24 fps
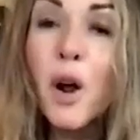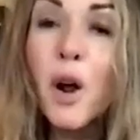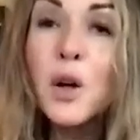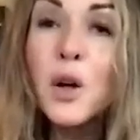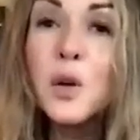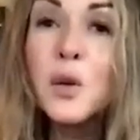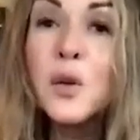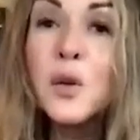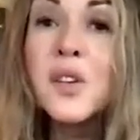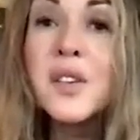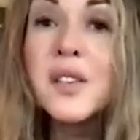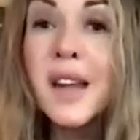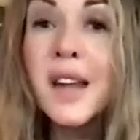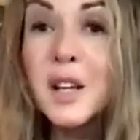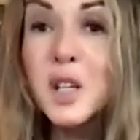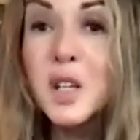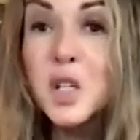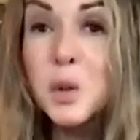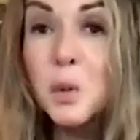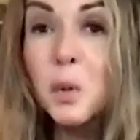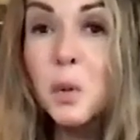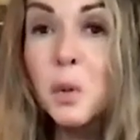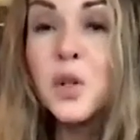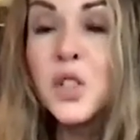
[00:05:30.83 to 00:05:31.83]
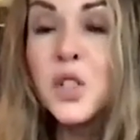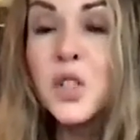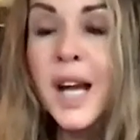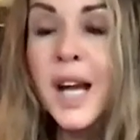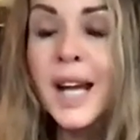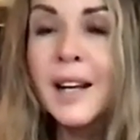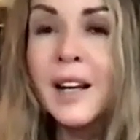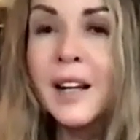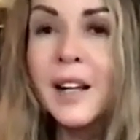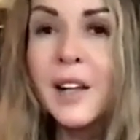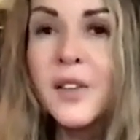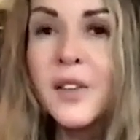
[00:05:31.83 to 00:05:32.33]
own sexual
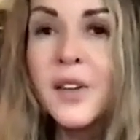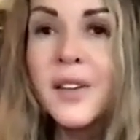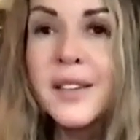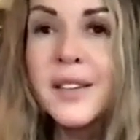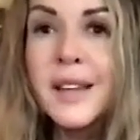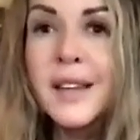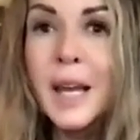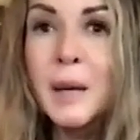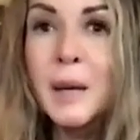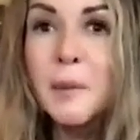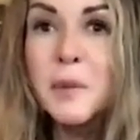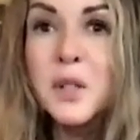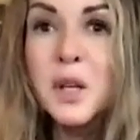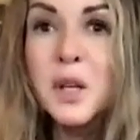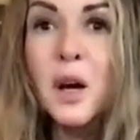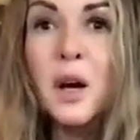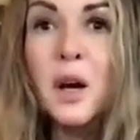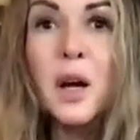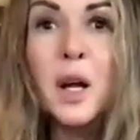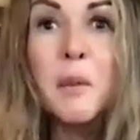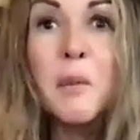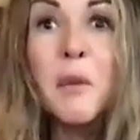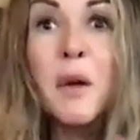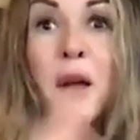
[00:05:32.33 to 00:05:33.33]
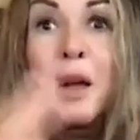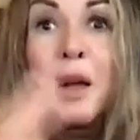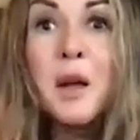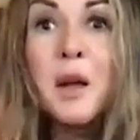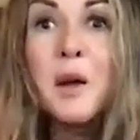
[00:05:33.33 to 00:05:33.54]
channel at the same time,